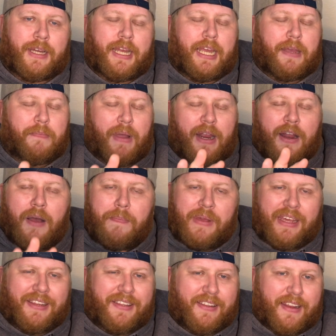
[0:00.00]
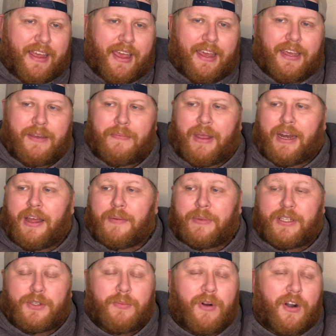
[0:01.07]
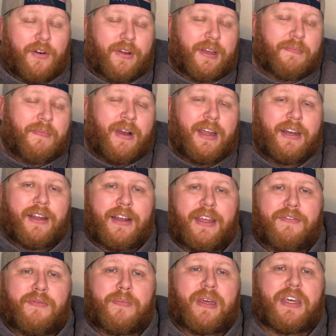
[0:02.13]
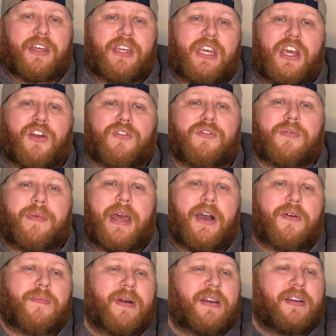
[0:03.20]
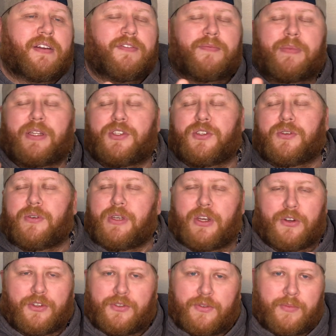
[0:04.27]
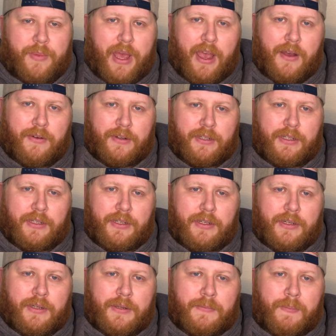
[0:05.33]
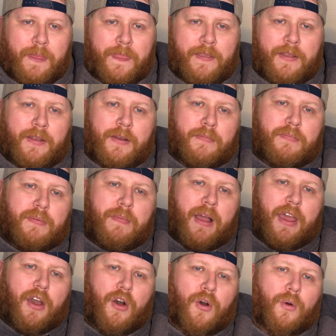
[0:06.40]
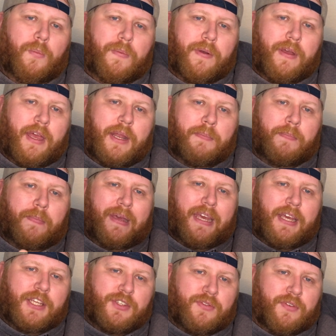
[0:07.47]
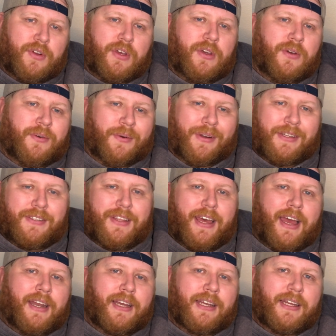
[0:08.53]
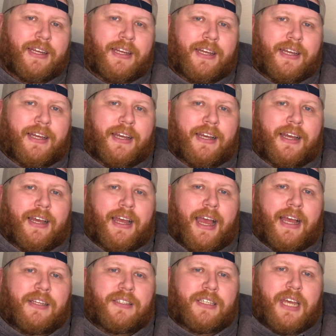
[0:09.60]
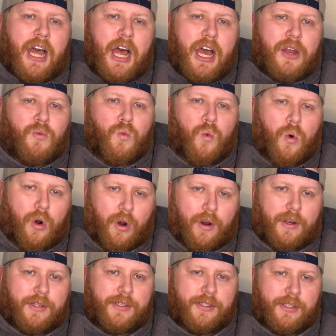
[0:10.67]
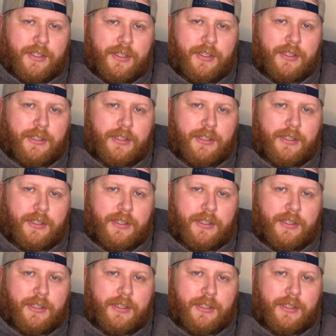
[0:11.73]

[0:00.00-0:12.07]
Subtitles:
It may not be today, it may not be tomorrow, it might not even be a year from now, it might not even be 2 years from now. But my hope and peace for you is that as God works,